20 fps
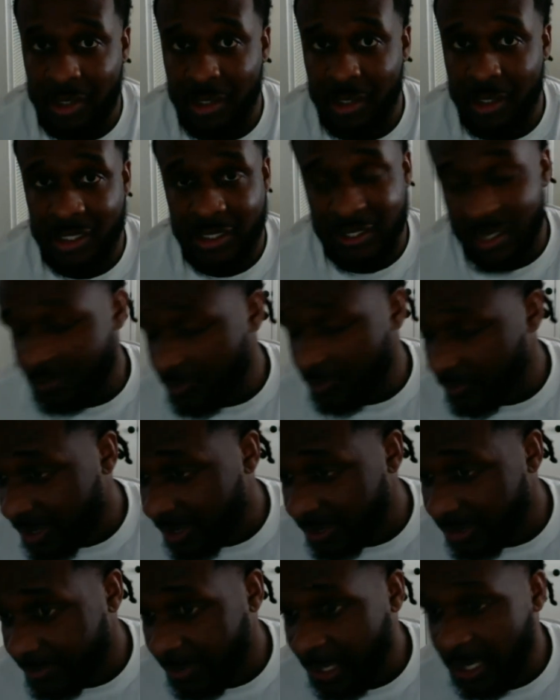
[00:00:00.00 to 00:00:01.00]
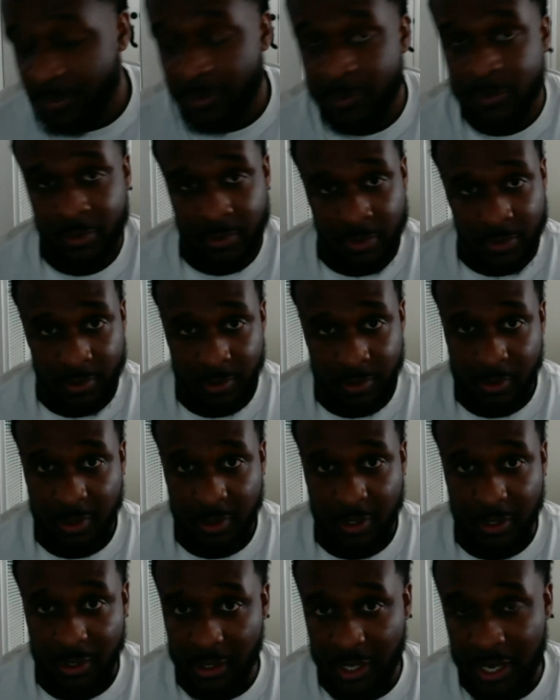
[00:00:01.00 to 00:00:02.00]
He's never read the Bible,
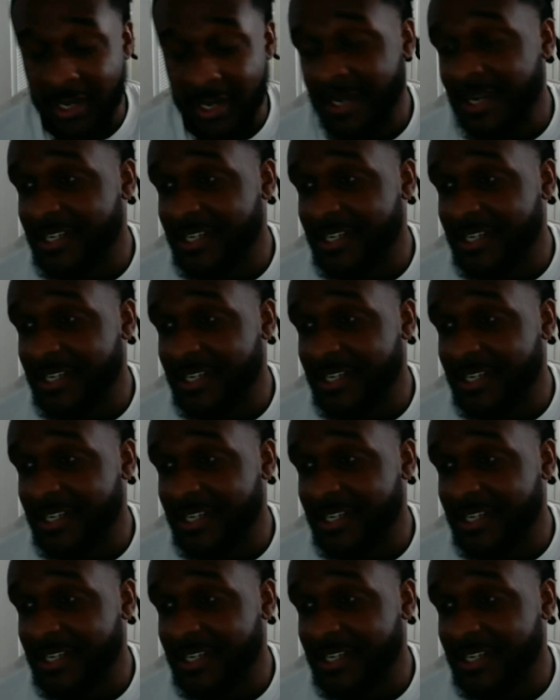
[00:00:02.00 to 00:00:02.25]
and then he